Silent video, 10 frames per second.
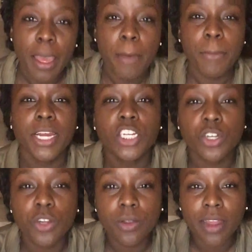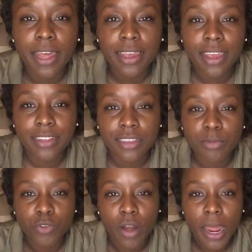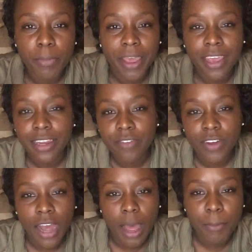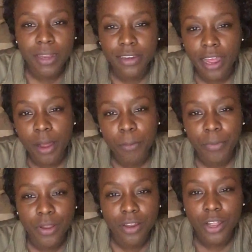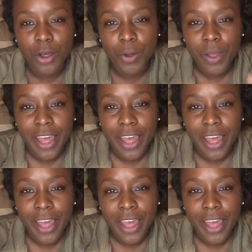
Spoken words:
Make sure you like and subscribe and leave a comment down below.